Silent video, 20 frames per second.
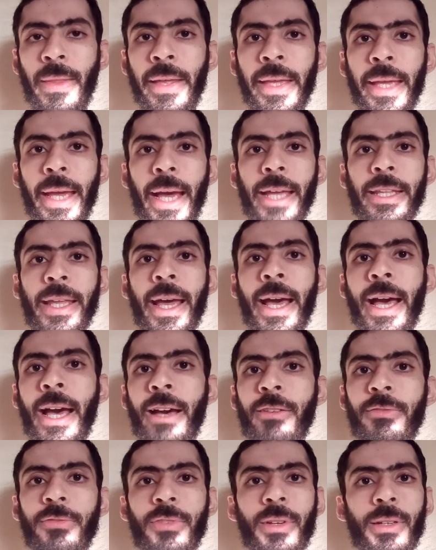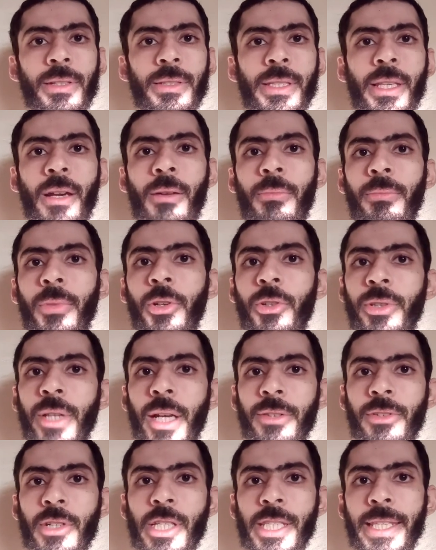and have some good
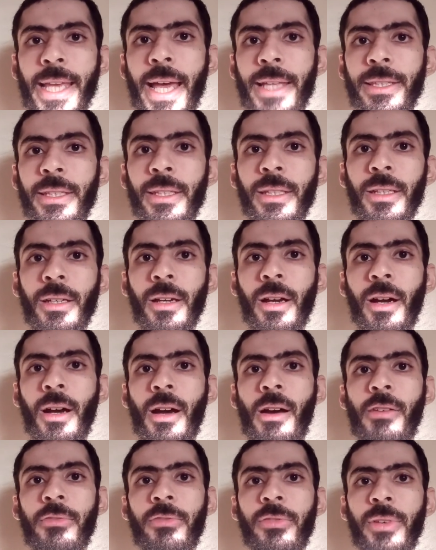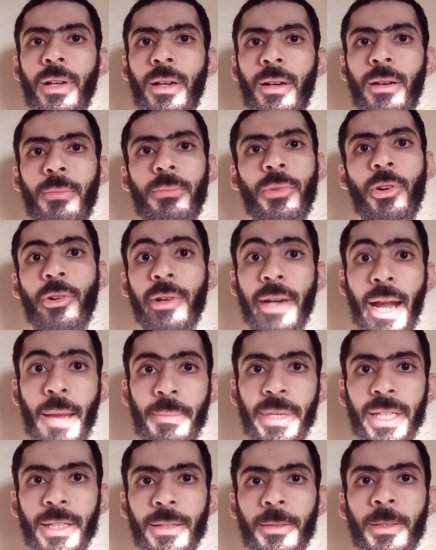understanding of
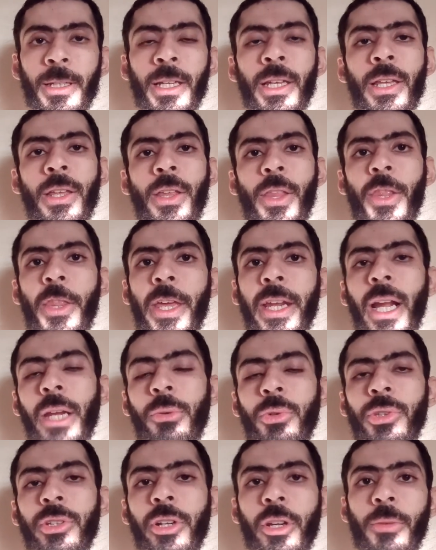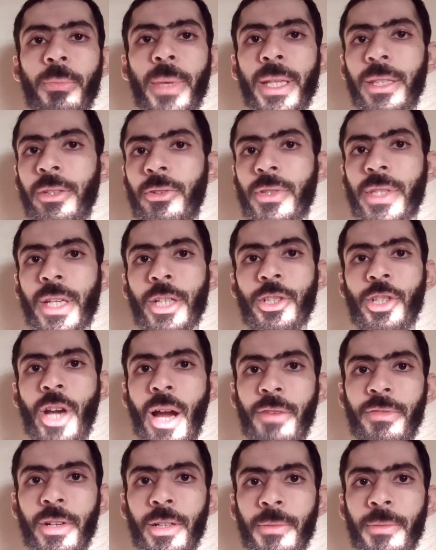programming, then I would recommend using Java